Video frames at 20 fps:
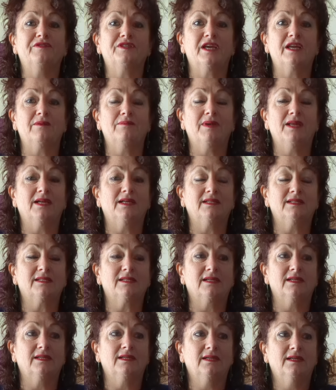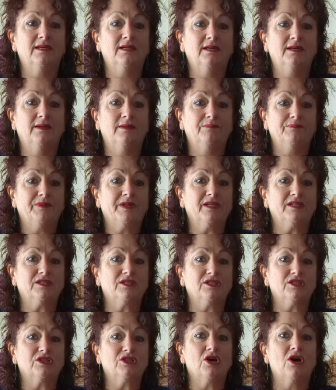10 minutes. And it's
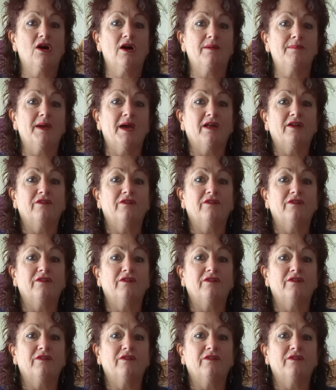just time.